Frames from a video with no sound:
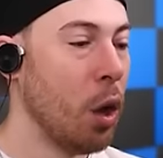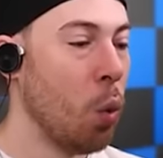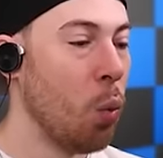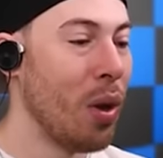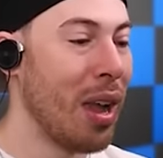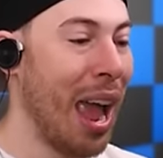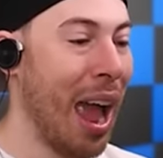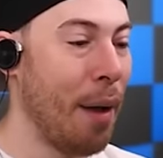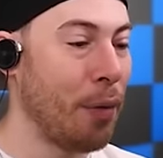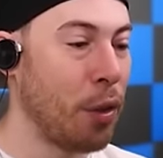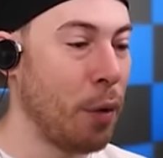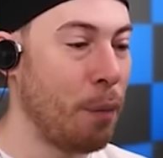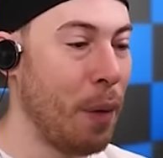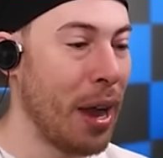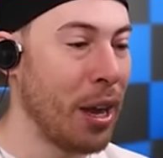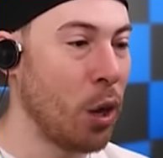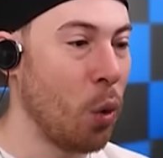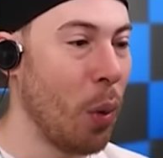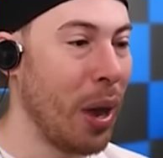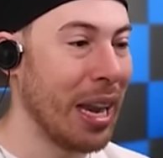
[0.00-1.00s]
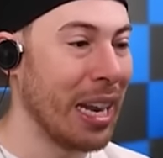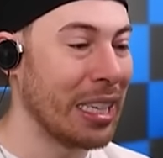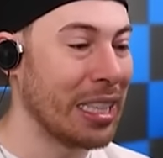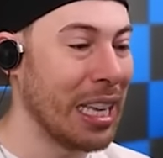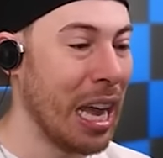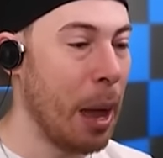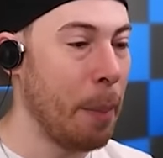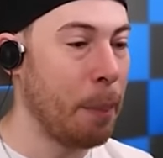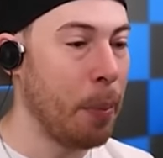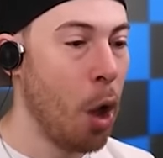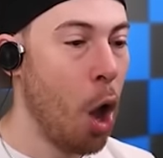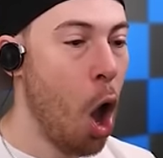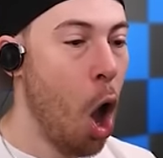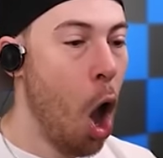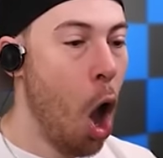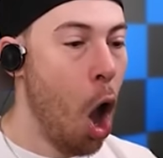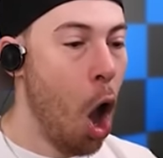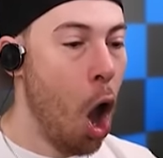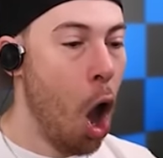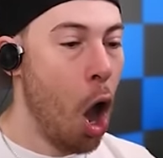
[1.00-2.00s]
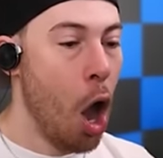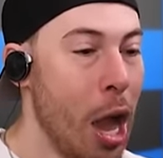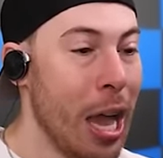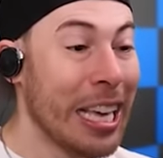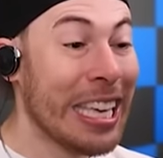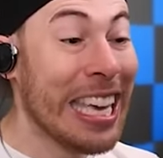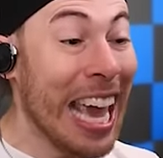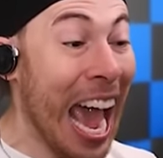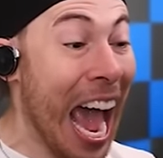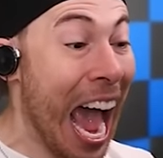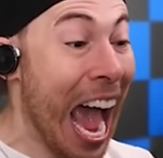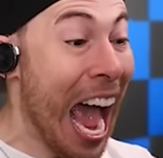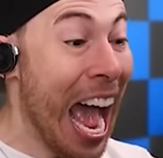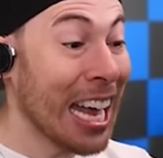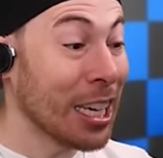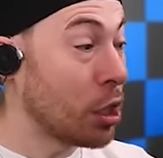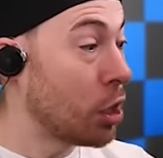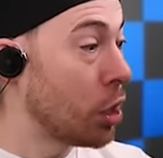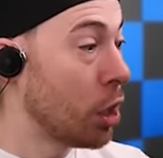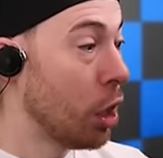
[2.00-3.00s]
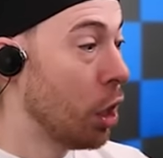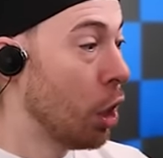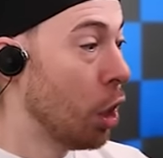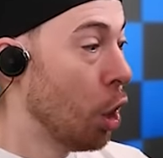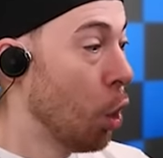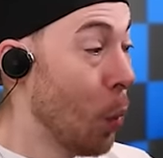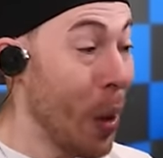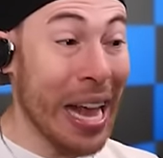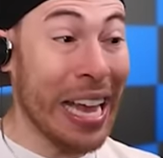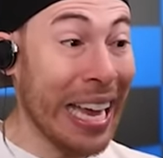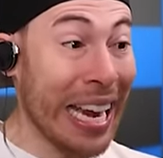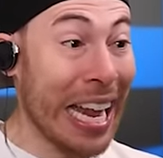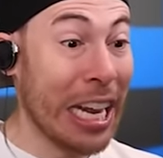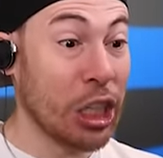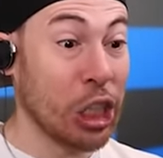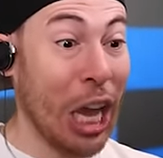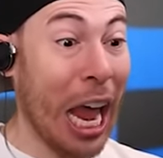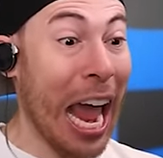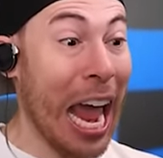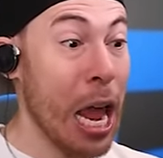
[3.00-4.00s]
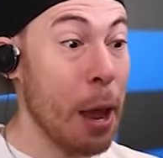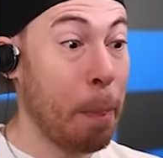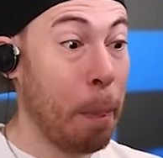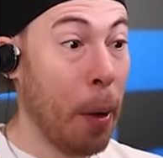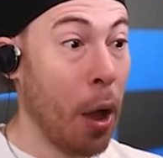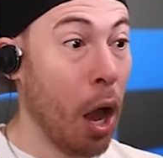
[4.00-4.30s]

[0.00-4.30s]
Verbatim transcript: We have to find a way to stop... Yes! We can escape!